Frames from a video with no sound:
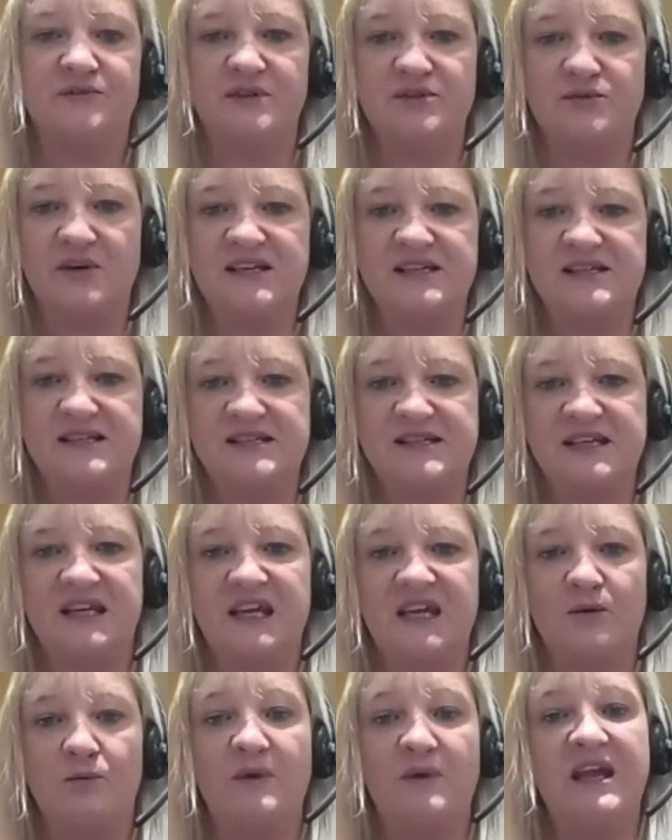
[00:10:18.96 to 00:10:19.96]
reasons,
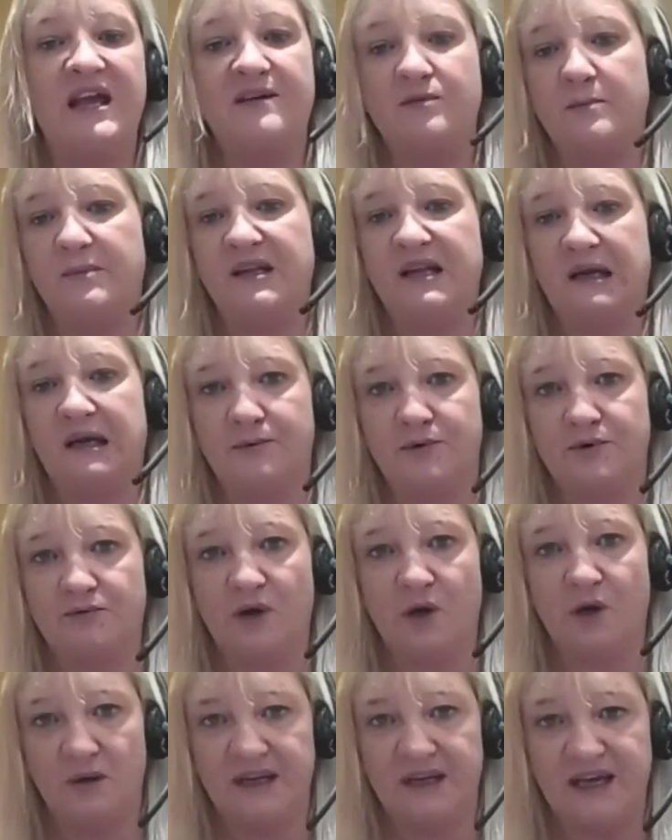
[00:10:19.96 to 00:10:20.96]
again, we haven't been able to
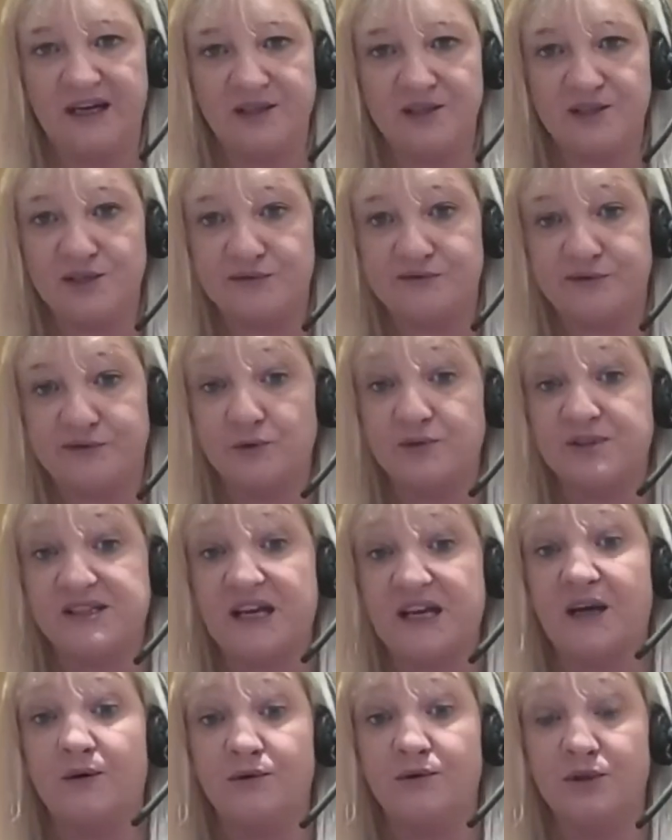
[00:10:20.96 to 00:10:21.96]
roll it out into
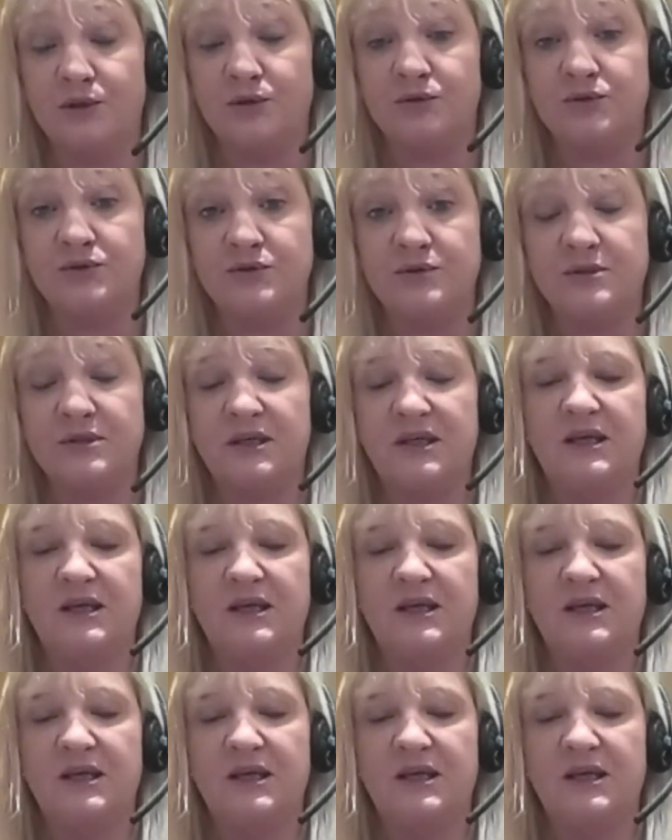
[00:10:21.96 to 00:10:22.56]
full-scale use.